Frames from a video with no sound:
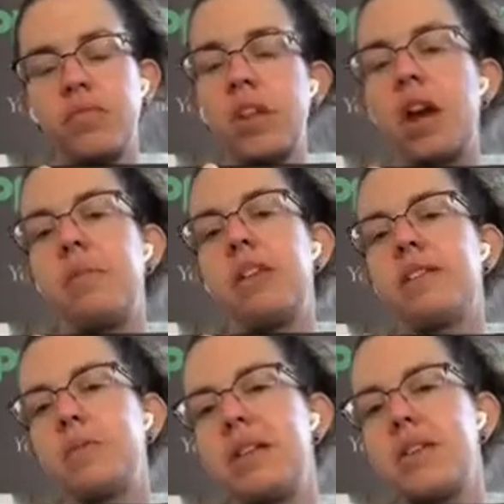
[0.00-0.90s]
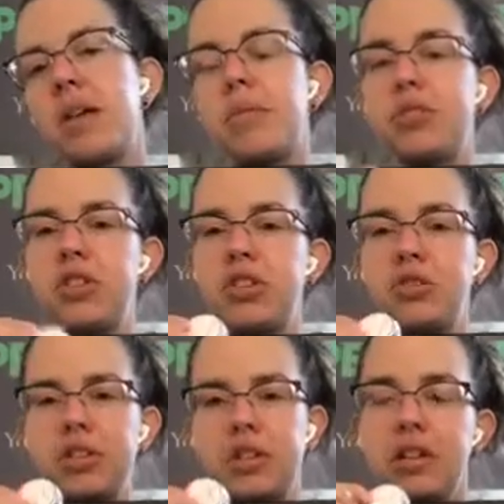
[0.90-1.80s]
I mean, it depends how much you use
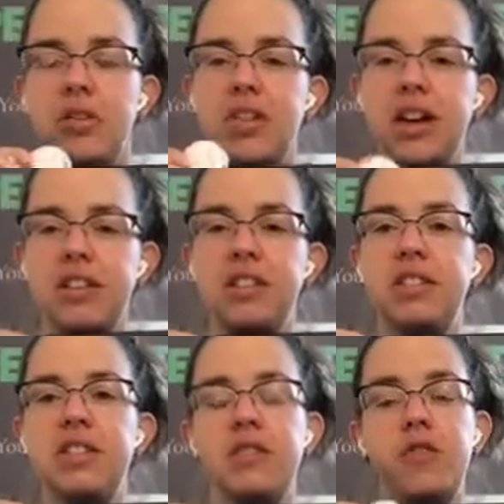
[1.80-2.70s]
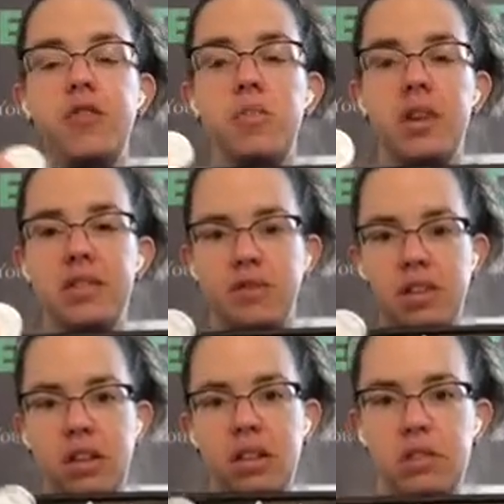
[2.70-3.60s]
it. It'll last you at least a few months, if
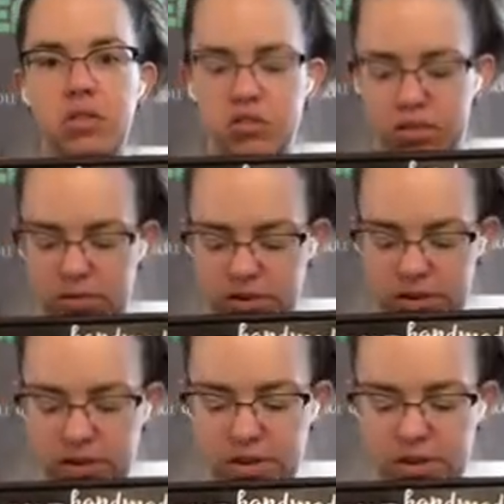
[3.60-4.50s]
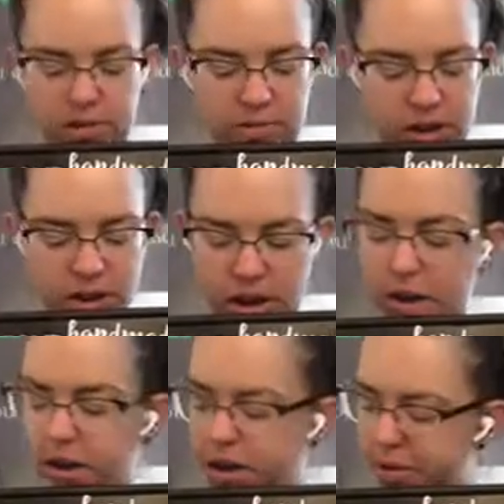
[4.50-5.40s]
not like close to a year.
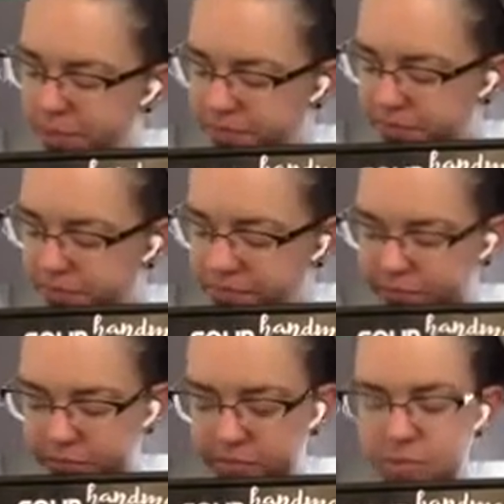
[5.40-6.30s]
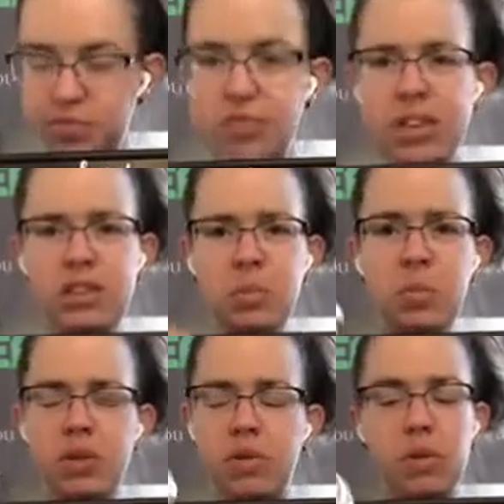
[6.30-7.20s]
The
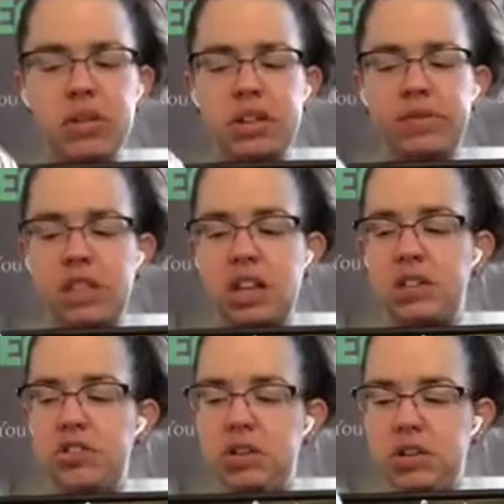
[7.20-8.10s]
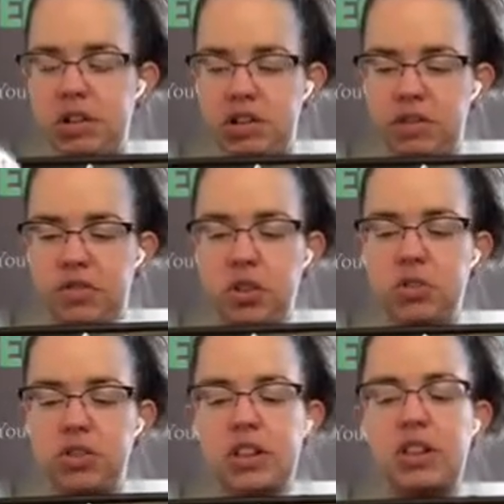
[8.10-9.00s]
big one will definitely last you a year if you use
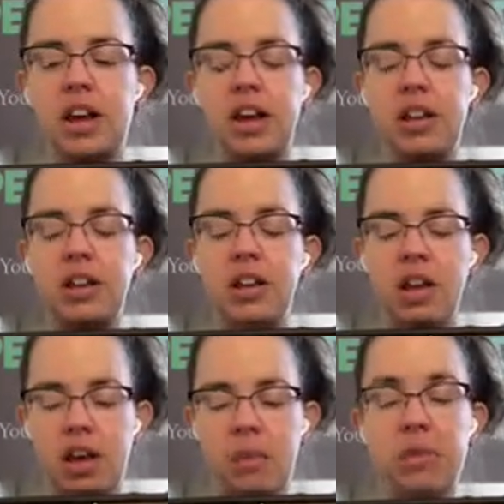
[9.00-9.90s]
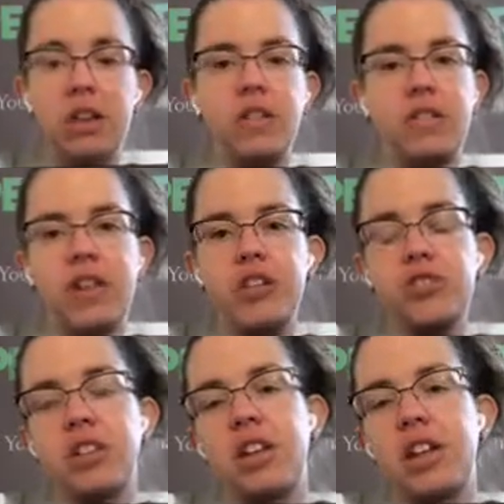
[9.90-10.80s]
it a lot. I mean,
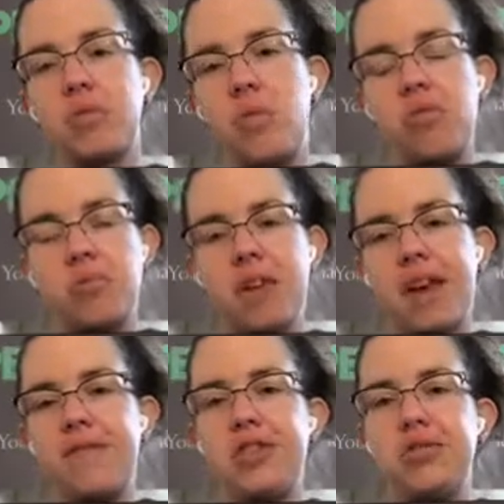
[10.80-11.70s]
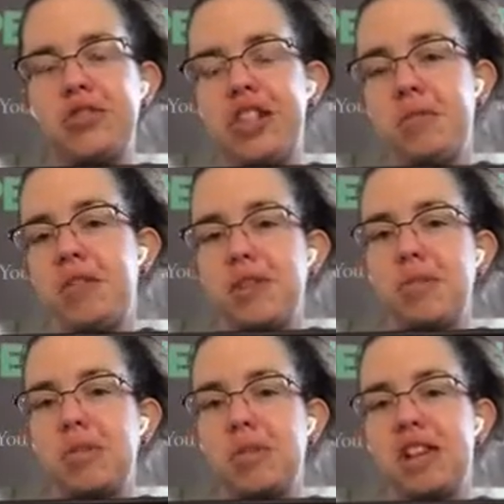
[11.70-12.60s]
eventually it won't have the cute shape
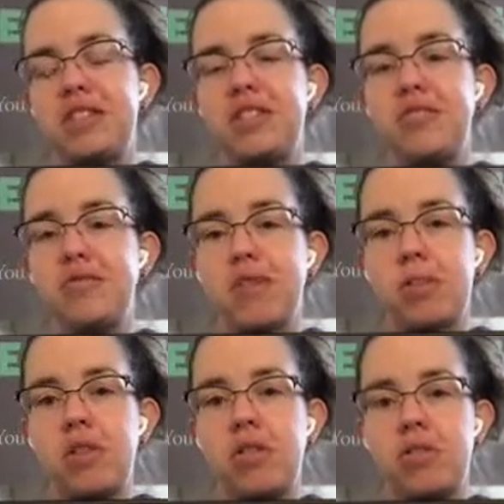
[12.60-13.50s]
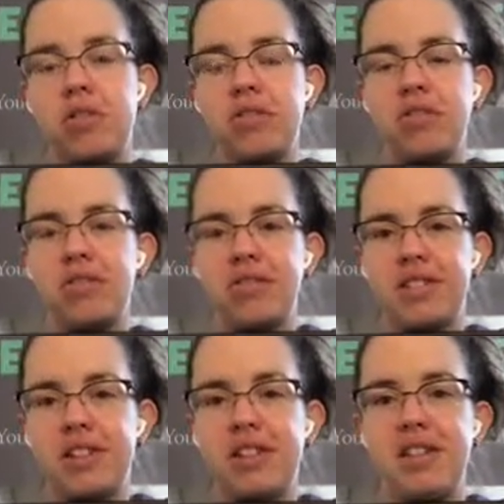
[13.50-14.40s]
anymore, because as you rub it on your
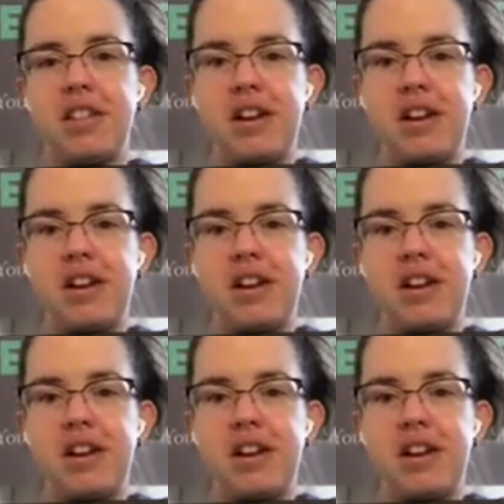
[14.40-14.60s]
skin,